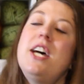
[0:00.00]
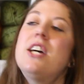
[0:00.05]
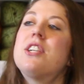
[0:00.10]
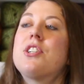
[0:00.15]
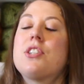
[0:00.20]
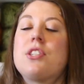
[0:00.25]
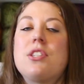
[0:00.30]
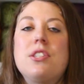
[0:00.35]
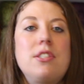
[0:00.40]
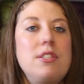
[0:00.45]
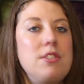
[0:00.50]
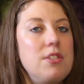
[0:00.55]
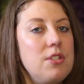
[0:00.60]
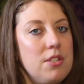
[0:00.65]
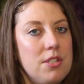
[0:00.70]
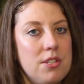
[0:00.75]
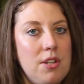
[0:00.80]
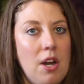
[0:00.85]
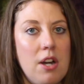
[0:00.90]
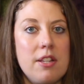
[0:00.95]
just
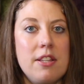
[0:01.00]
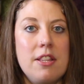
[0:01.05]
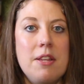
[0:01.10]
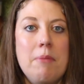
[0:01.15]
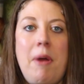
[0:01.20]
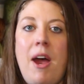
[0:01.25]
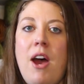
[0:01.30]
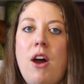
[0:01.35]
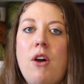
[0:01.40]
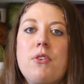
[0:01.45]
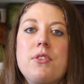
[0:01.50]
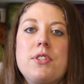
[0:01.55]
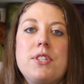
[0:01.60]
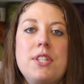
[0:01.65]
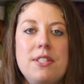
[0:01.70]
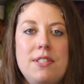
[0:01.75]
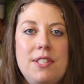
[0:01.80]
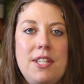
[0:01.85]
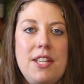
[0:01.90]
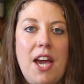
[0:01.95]
started them out
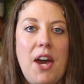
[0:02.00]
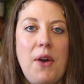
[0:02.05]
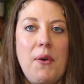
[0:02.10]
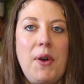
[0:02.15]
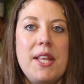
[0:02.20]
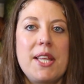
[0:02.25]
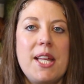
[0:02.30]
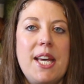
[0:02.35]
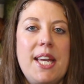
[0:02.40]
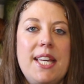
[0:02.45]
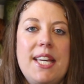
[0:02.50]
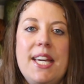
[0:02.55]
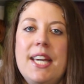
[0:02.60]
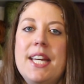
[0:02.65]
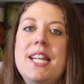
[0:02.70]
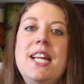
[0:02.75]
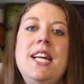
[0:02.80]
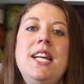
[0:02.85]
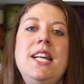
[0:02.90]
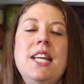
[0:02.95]
to see how I like it.